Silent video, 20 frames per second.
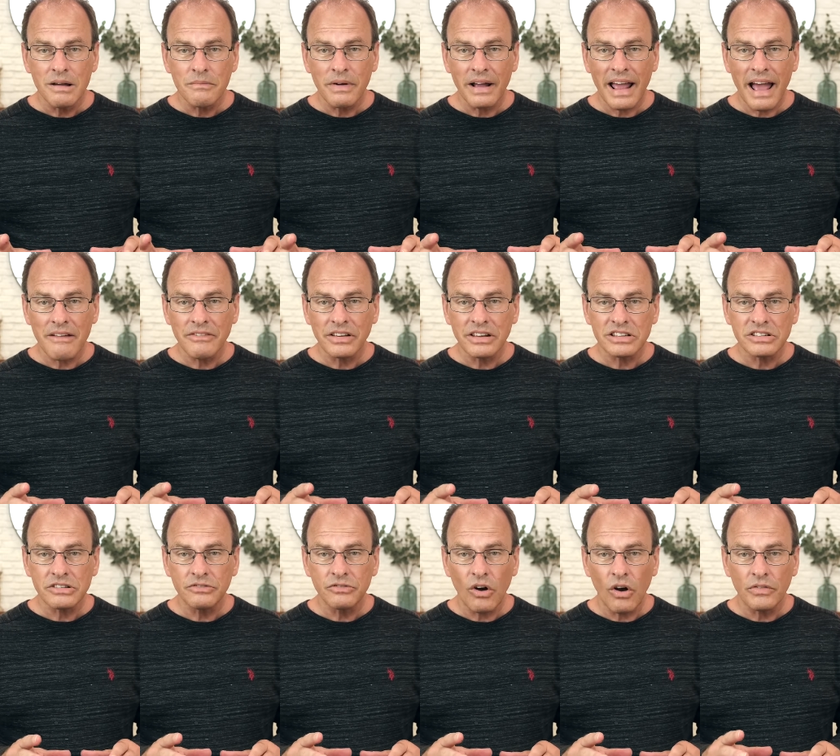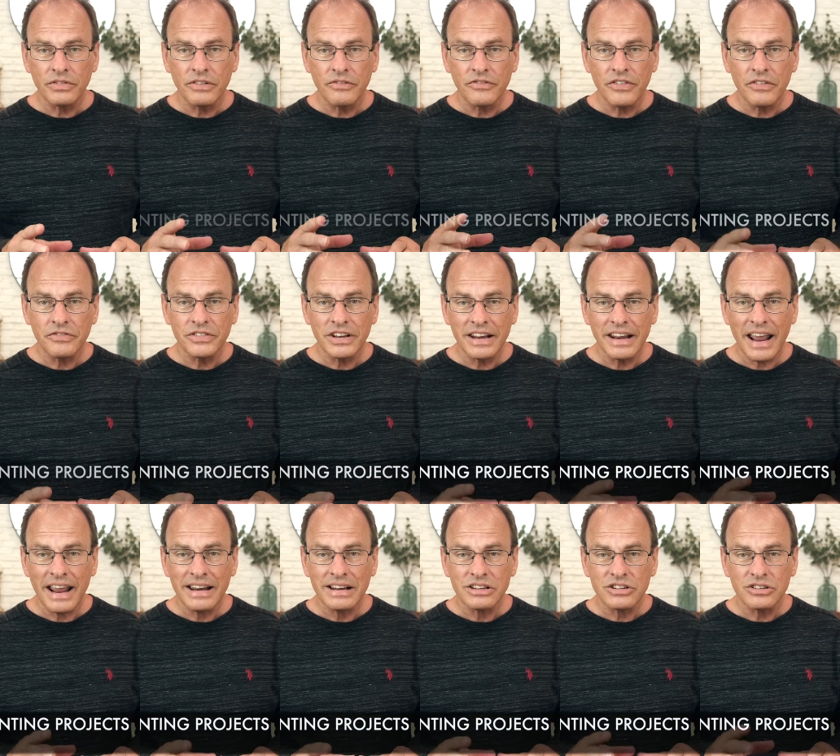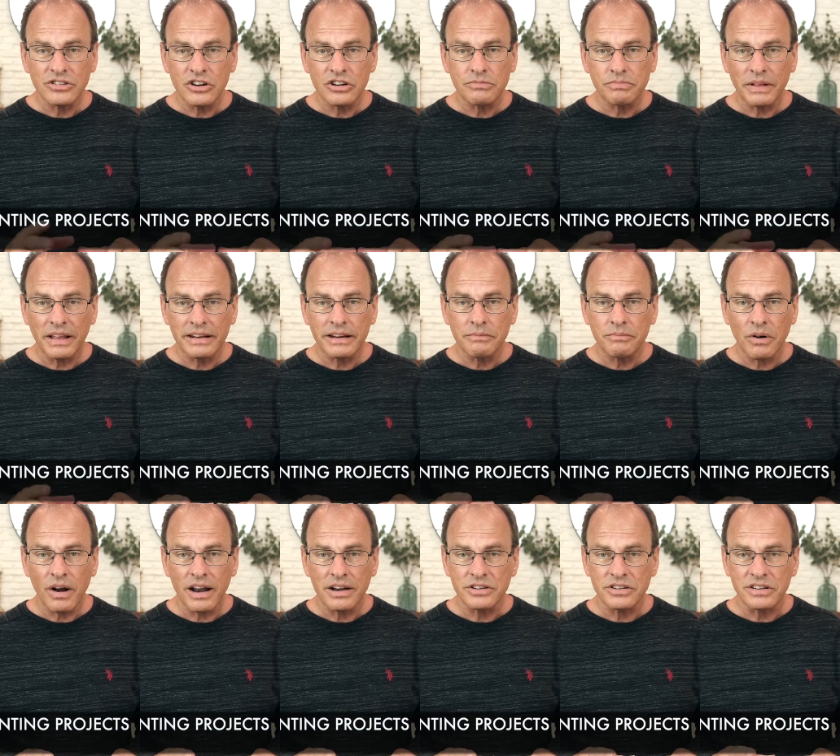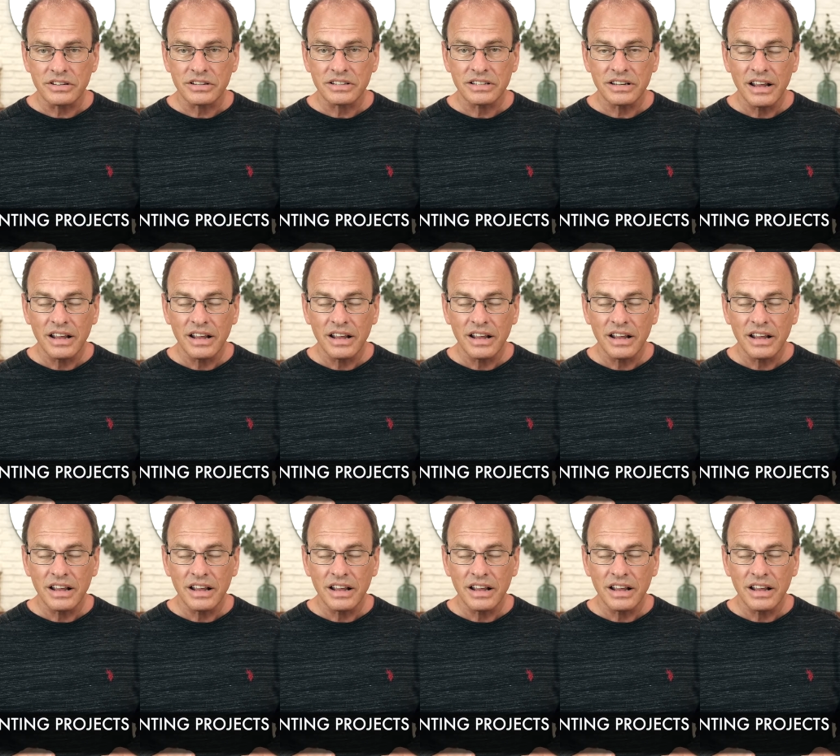by having us involved in 58 church planting projects.